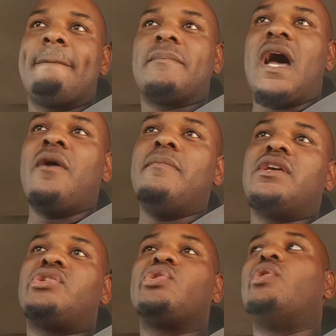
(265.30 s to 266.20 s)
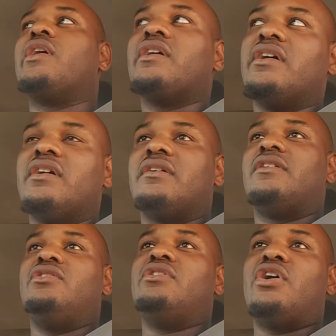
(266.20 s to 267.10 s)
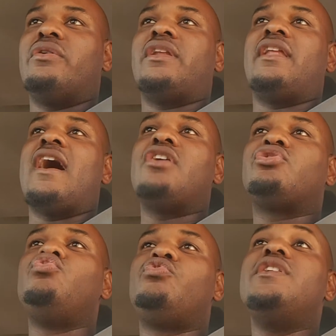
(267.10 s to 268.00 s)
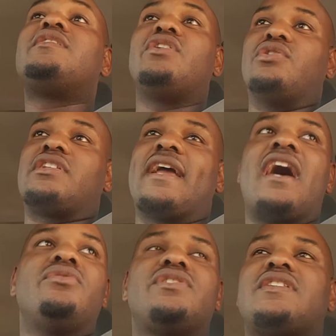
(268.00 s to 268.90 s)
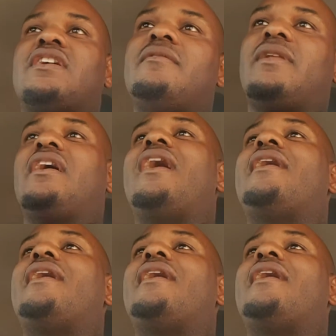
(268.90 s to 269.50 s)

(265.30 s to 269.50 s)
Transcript: I'll make sure. And I'll do research. Like, I don't just come like,